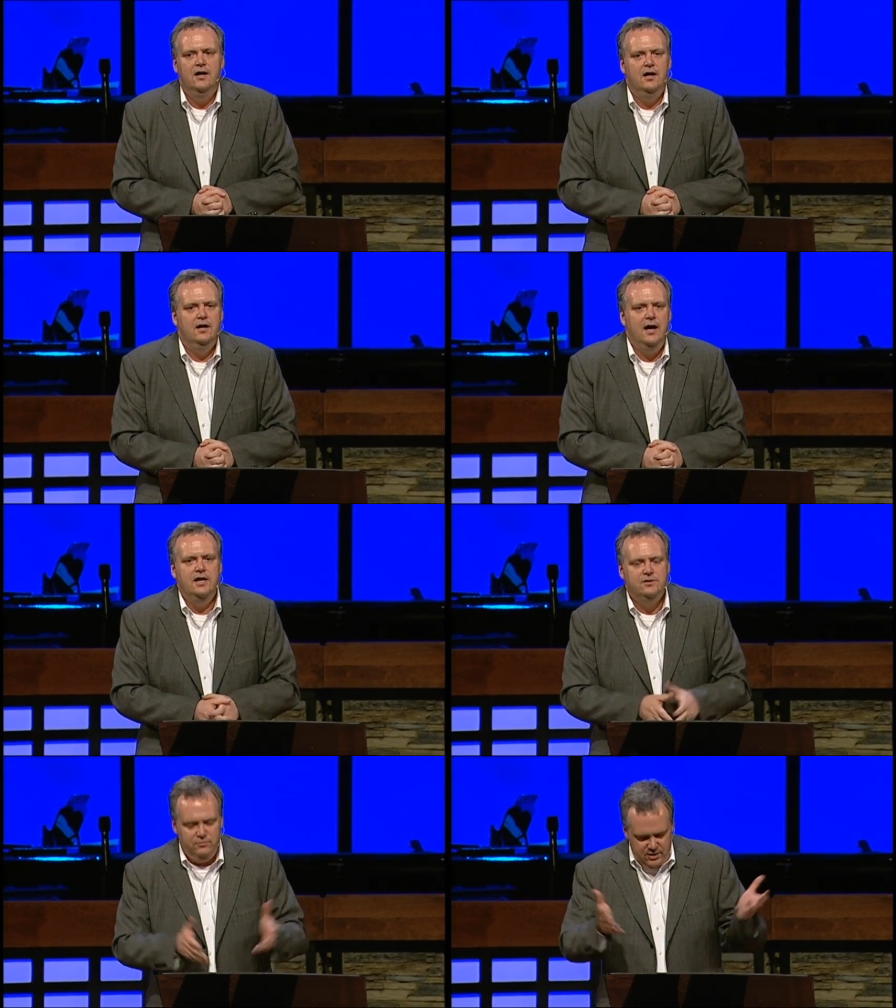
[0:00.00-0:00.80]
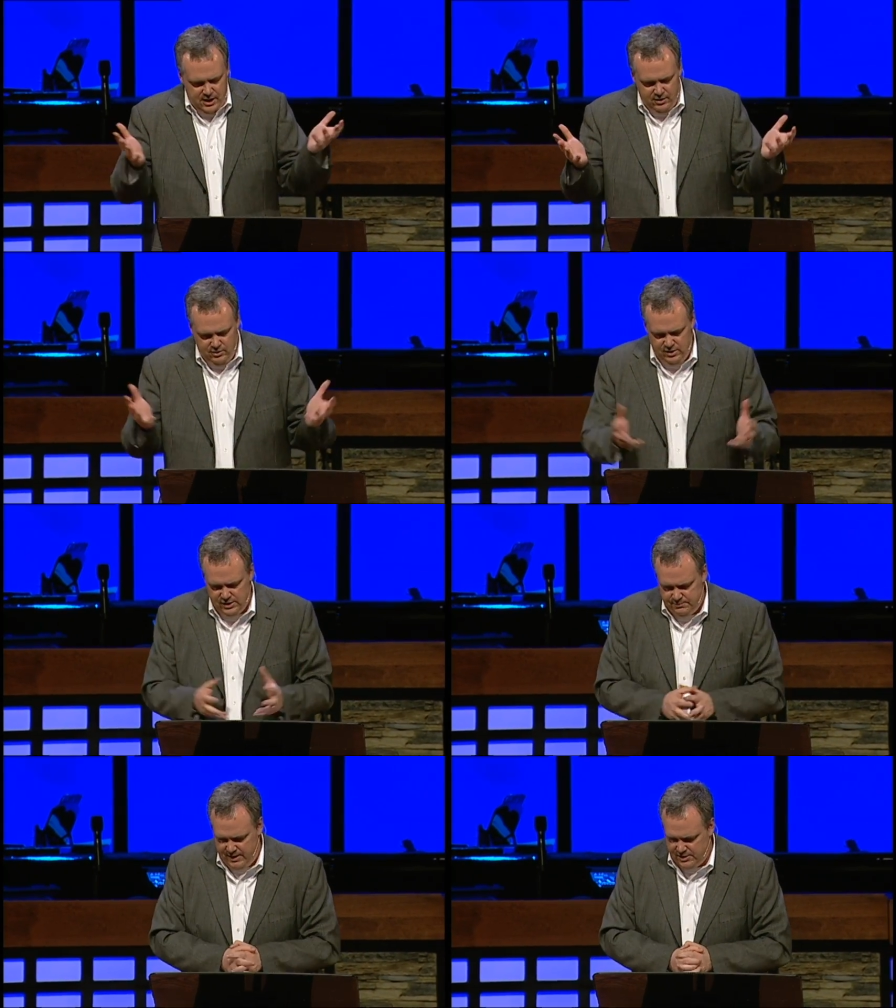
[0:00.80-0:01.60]
uh, as you know, you'd
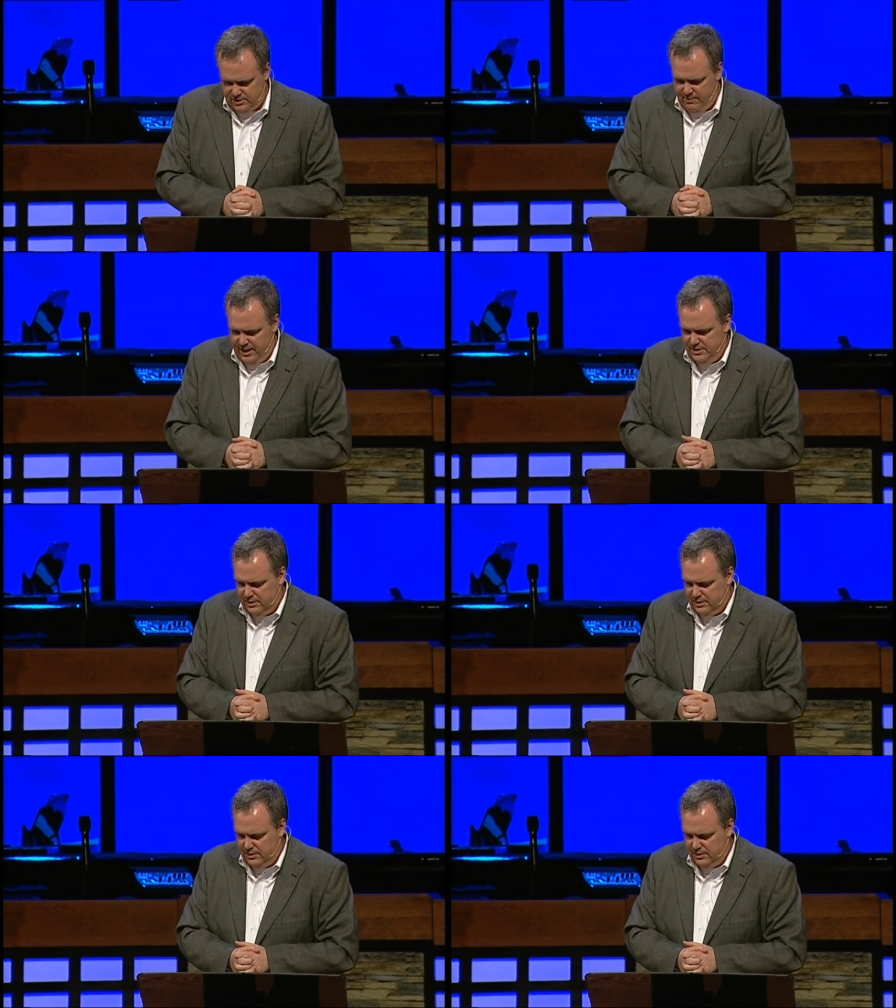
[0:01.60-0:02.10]
expect somebody